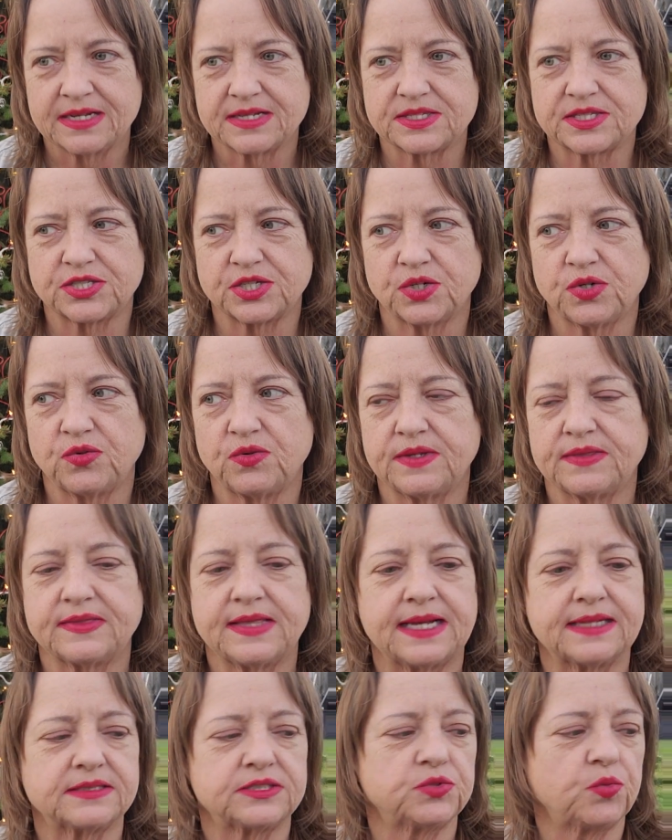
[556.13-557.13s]
So
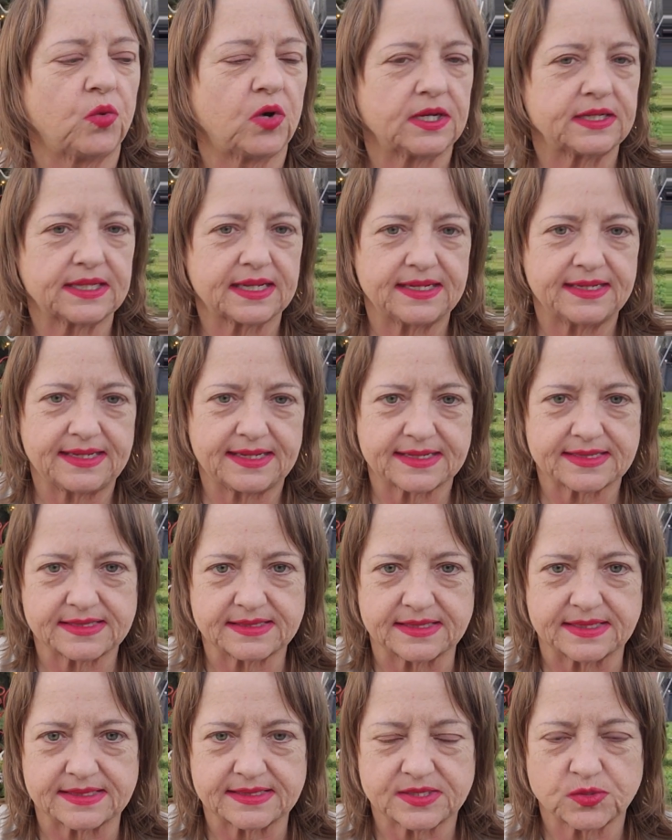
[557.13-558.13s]
that's what
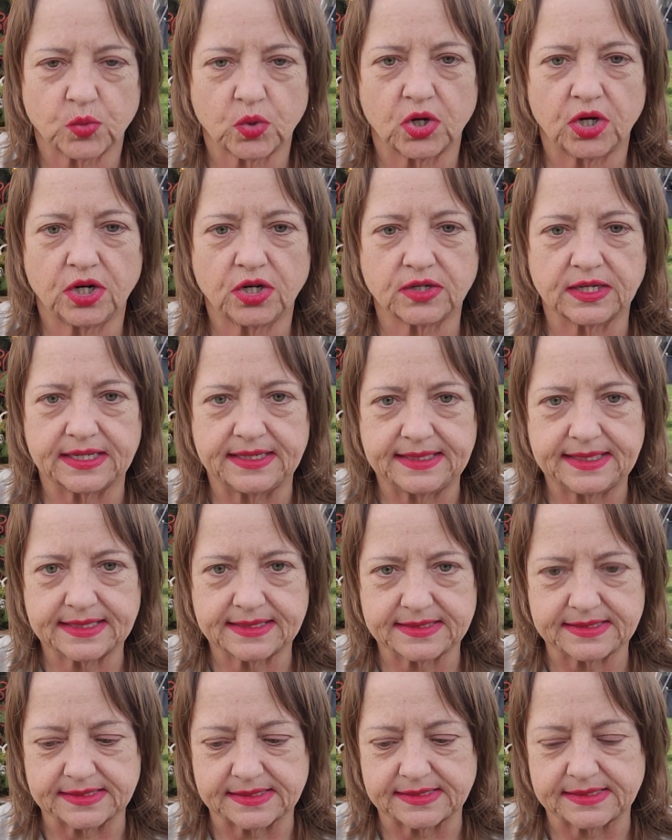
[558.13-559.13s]
connects us. We're all
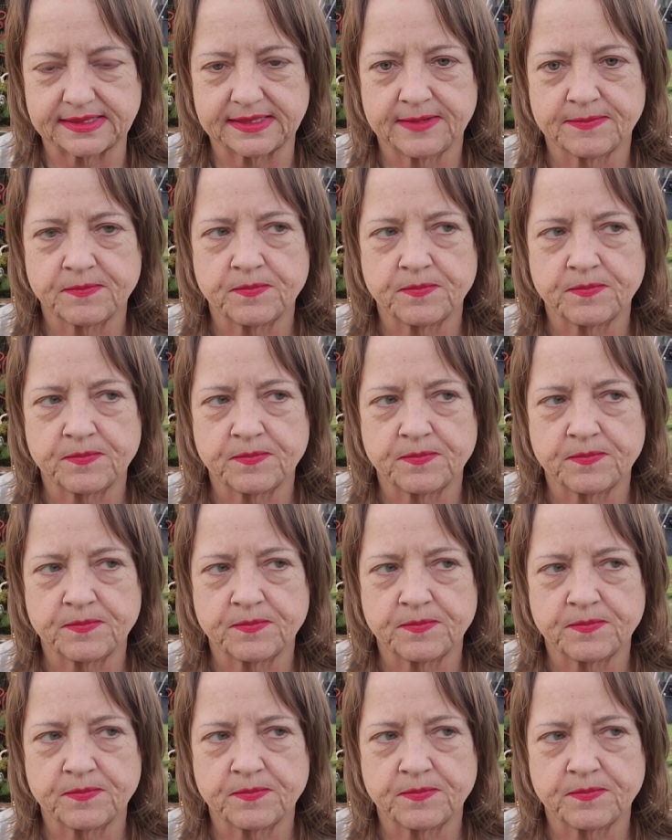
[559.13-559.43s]
connected.